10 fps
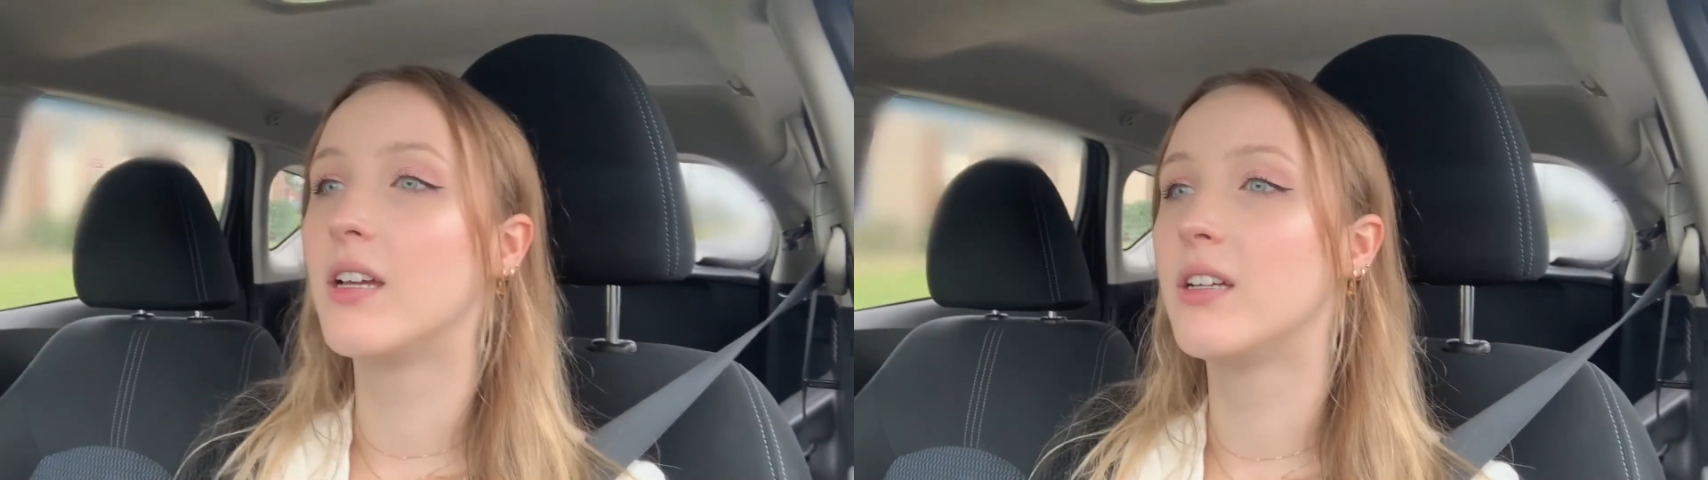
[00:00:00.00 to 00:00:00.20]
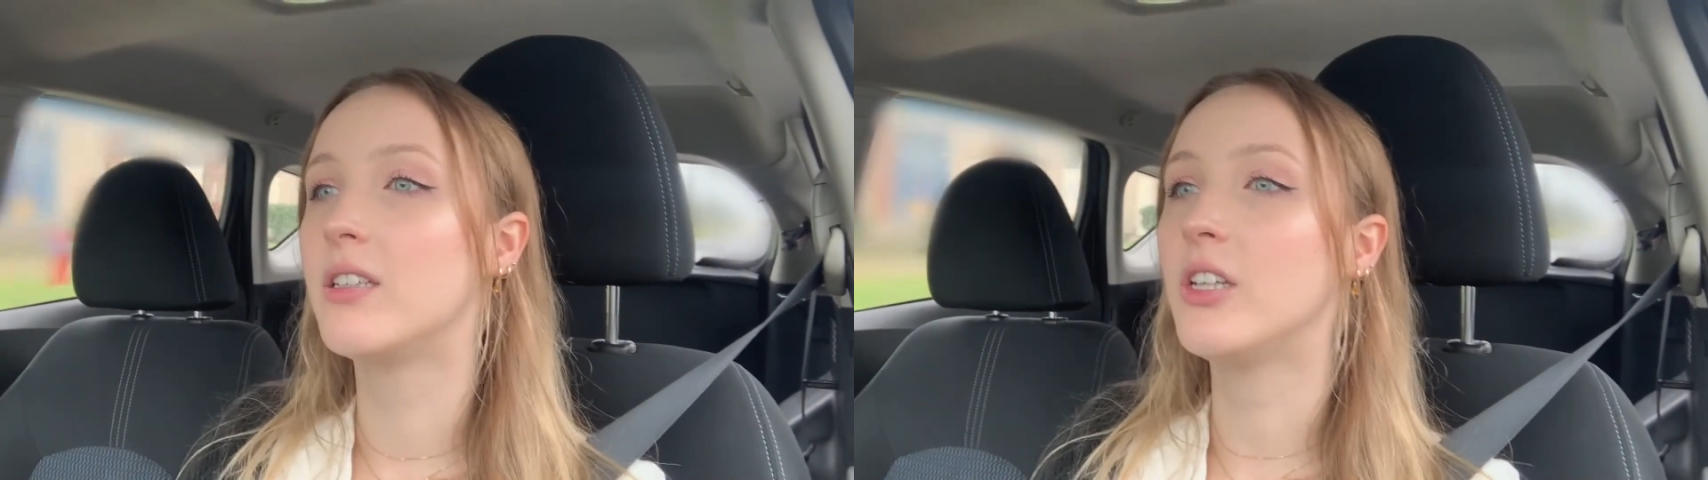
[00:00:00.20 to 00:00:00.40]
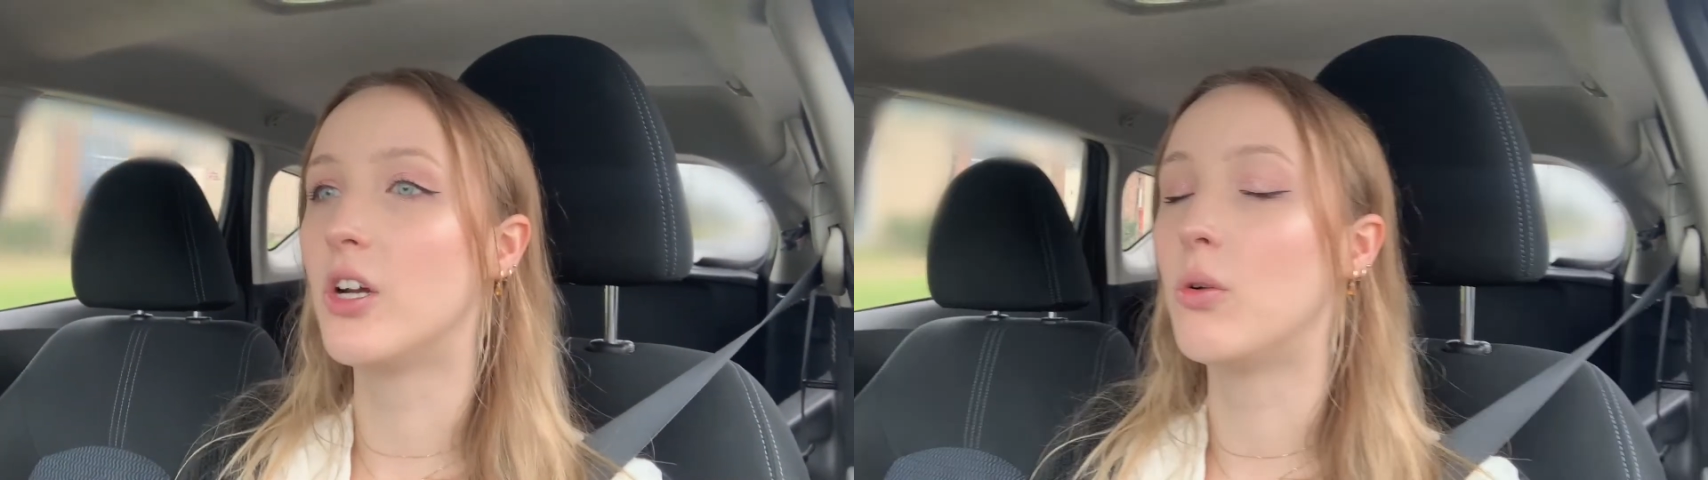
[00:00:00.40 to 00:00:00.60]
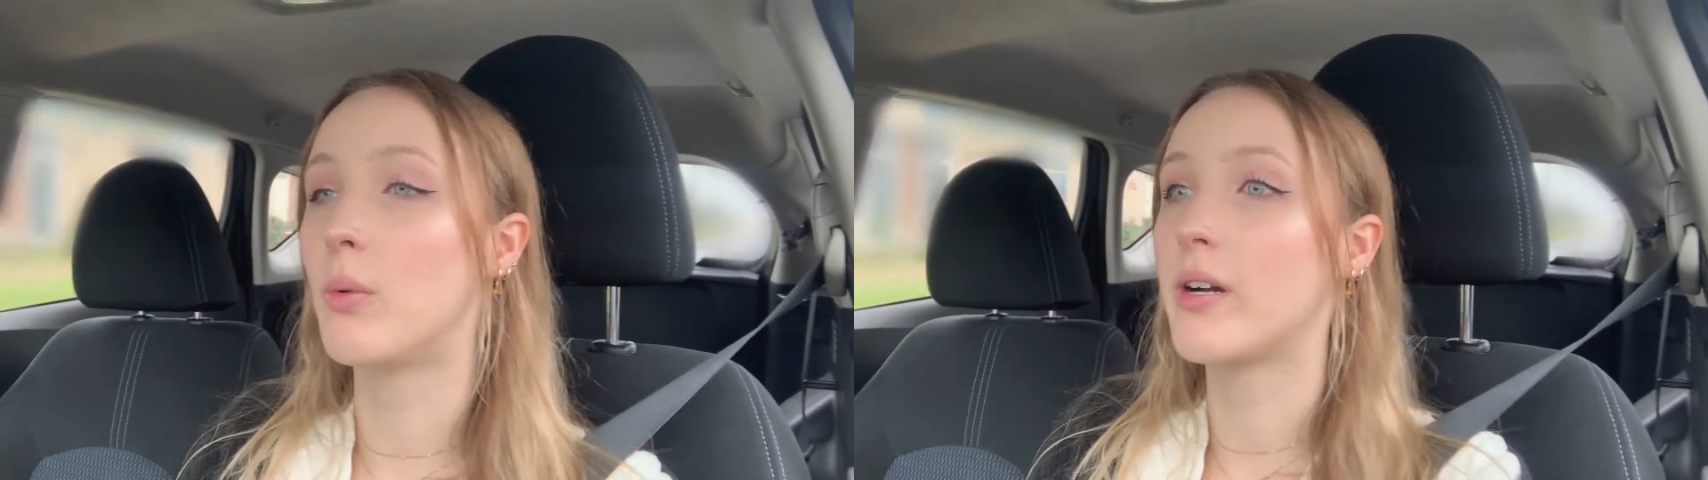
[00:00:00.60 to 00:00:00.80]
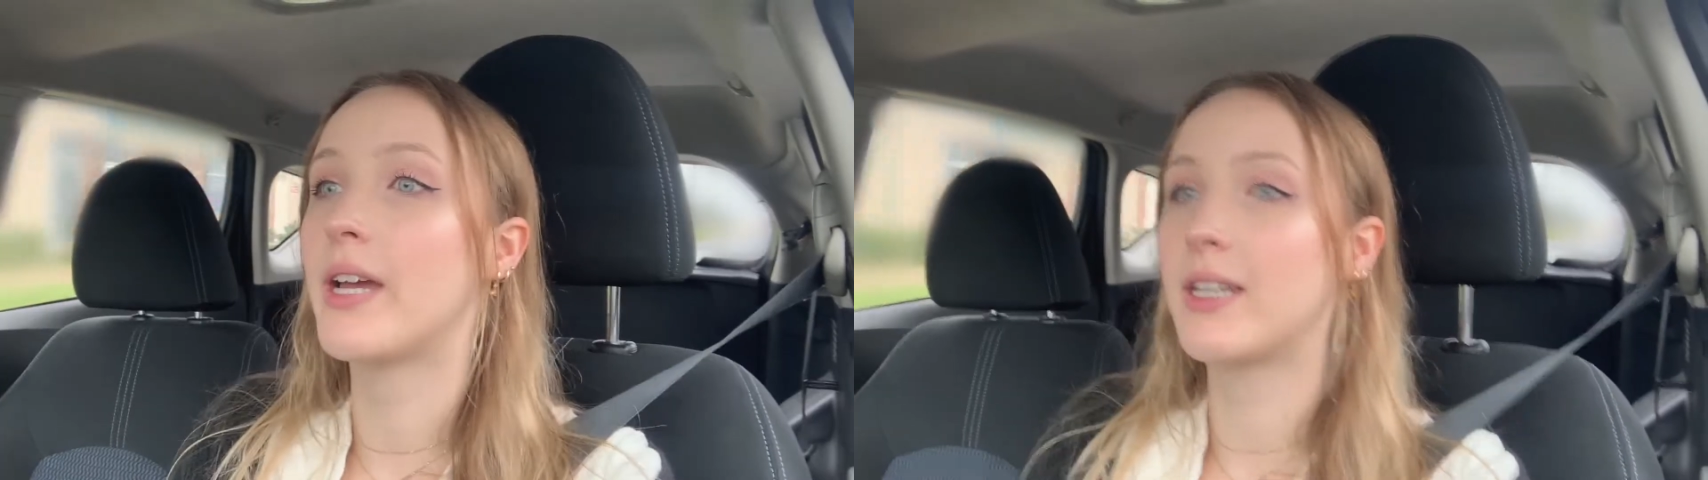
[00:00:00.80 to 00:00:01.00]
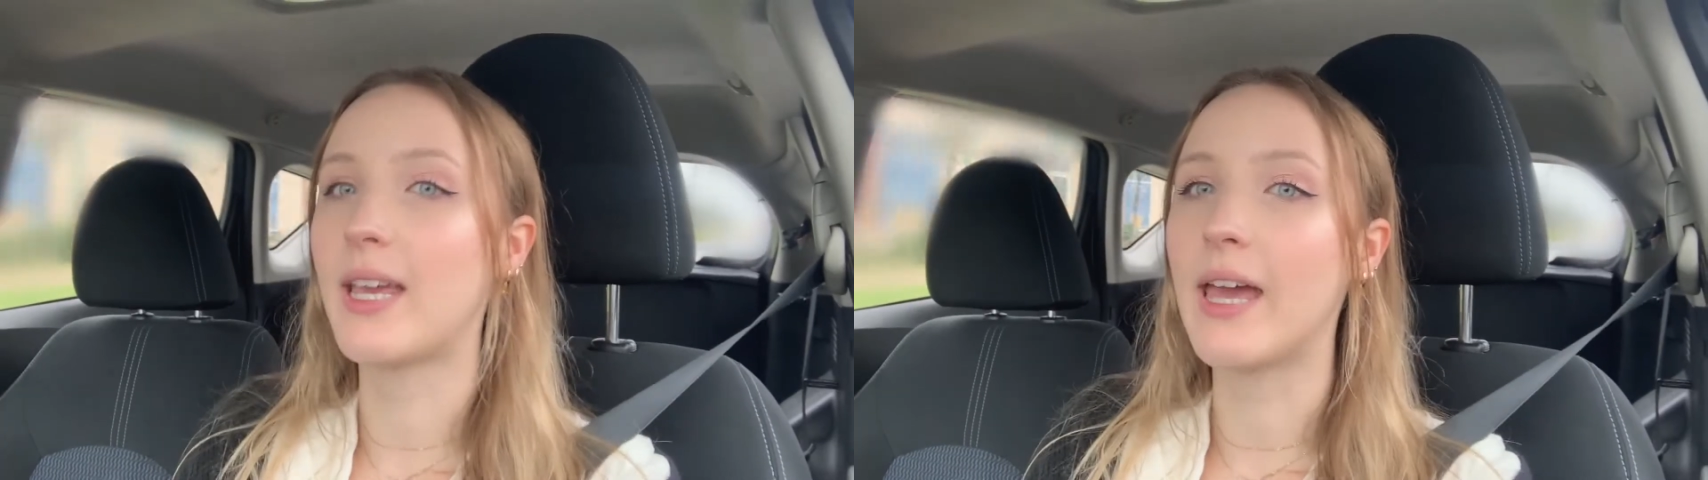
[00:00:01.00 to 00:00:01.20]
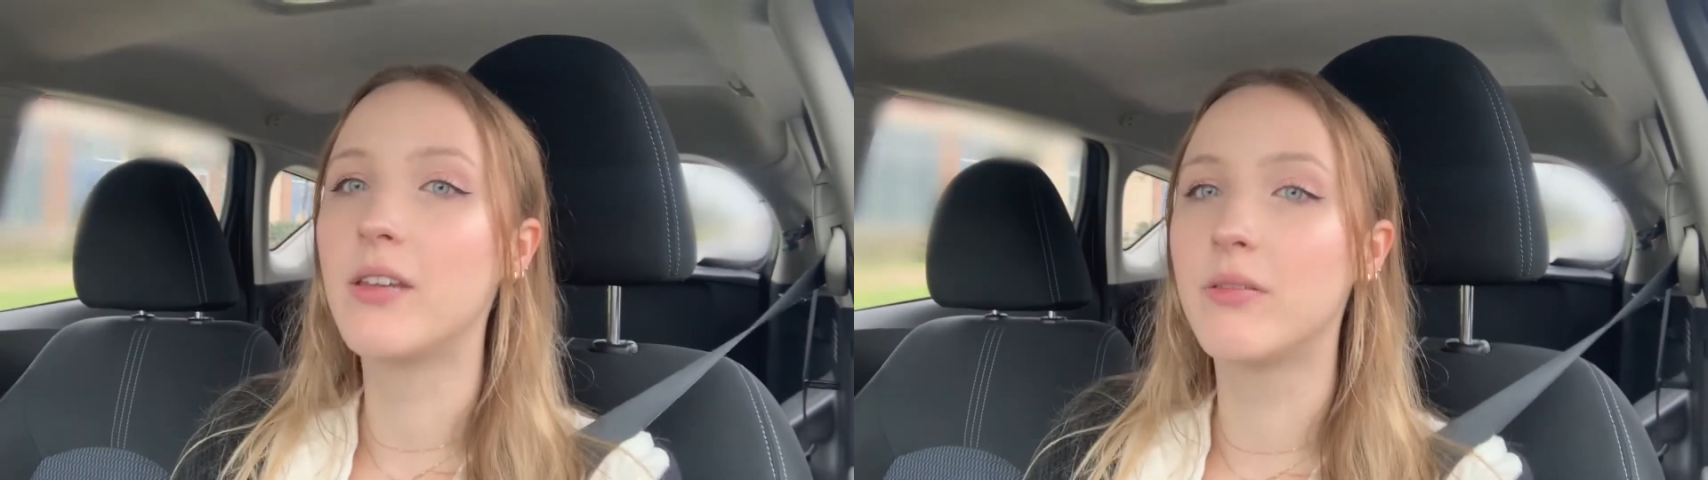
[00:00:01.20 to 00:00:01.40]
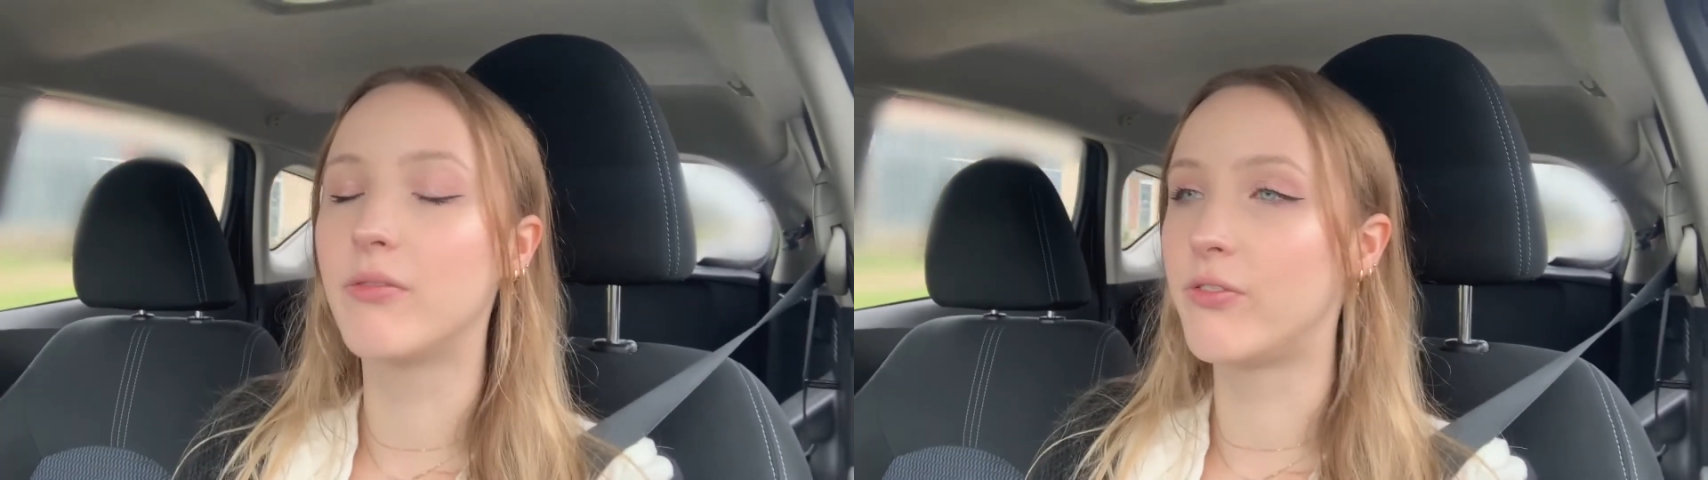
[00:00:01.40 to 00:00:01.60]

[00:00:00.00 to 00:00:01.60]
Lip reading: you know, where I can